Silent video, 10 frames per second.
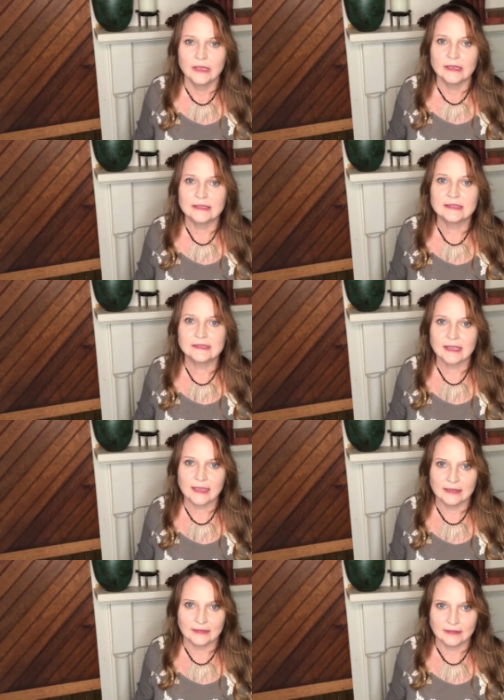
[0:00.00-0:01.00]
It's
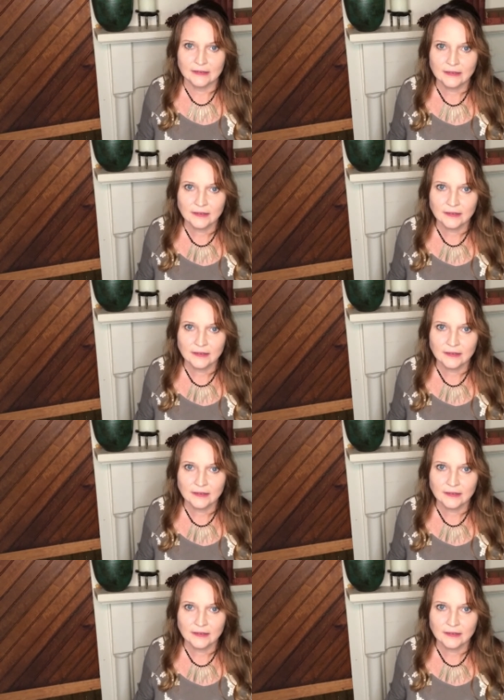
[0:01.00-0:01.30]
saying